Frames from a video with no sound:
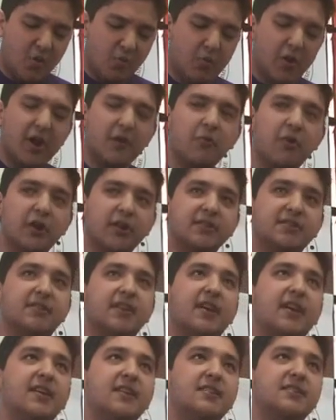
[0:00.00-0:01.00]
what I want to
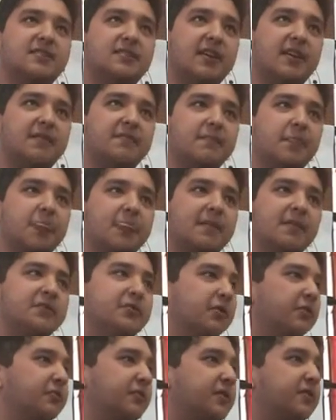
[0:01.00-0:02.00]
say is that
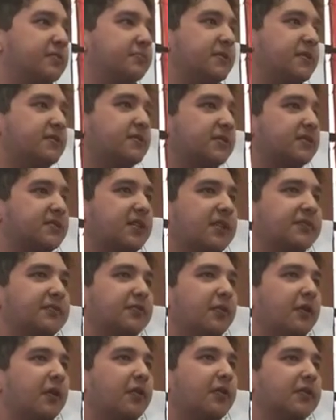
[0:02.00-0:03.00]
you don't need to be
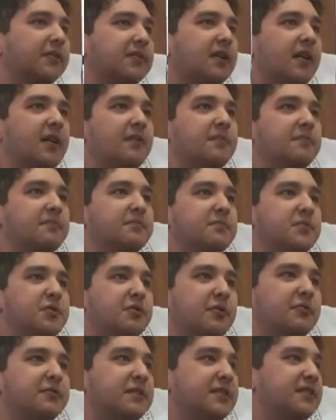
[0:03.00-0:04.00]
successful all the time.
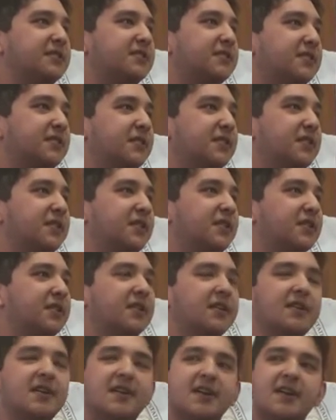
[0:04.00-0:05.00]
You don't need to
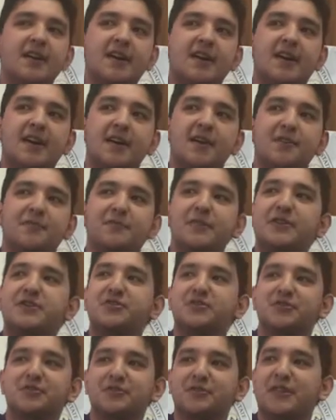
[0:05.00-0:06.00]
Uh,
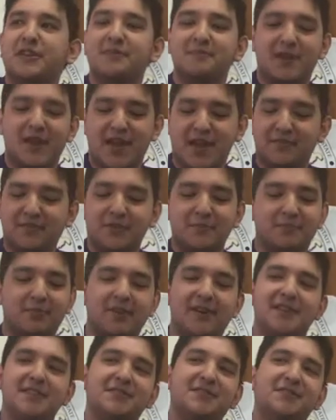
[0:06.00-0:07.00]
reach your dream at every
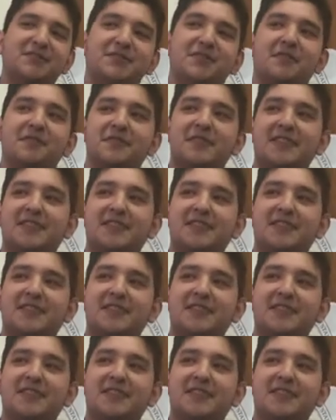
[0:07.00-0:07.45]
place. You don't